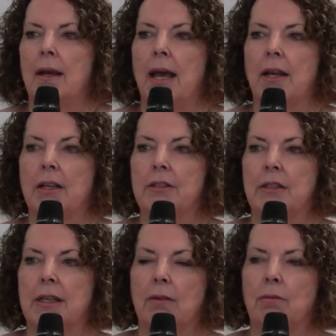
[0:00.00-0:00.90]
And I used
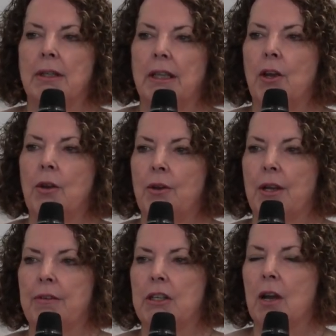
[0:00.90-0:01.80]
to get really hurt
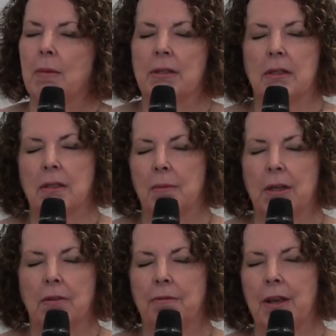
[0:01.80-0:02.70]
every time I see
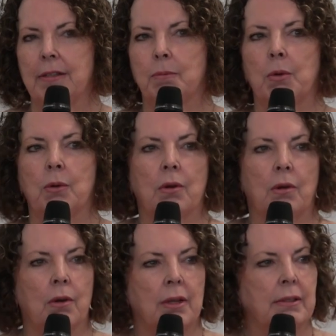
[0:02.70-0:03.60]
something on Facebook
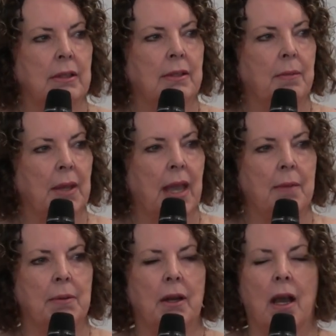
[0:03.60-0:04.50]
or I see something
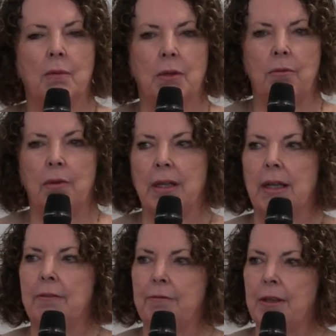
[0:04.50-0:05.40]
happen. I would
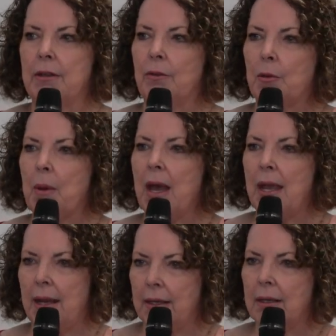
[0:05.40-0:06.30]
really feel the
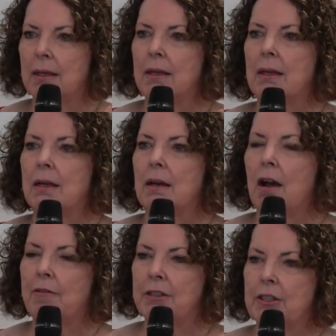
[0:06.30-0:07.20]
pain of a